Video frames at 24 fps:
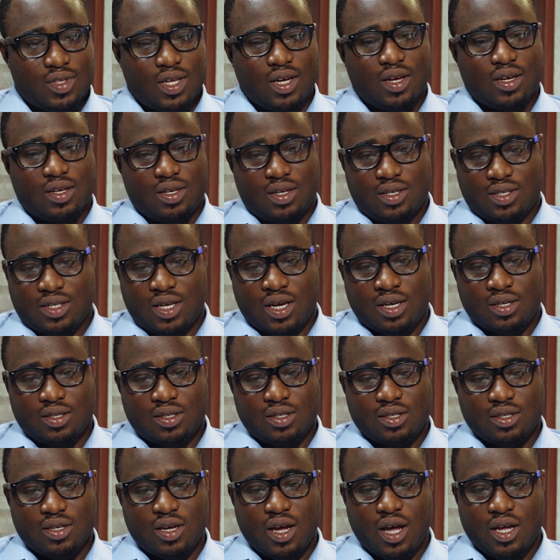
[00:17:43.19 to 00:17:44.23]
Yeah,
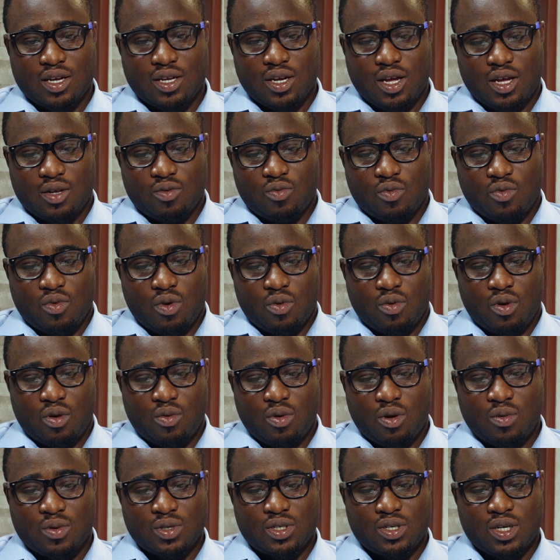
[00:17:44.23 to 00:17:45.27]
exactly. And and what
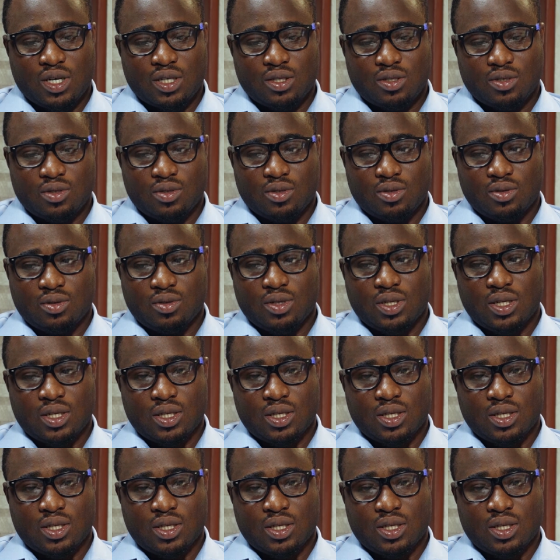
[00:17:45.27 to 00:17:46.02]
what we're trying to do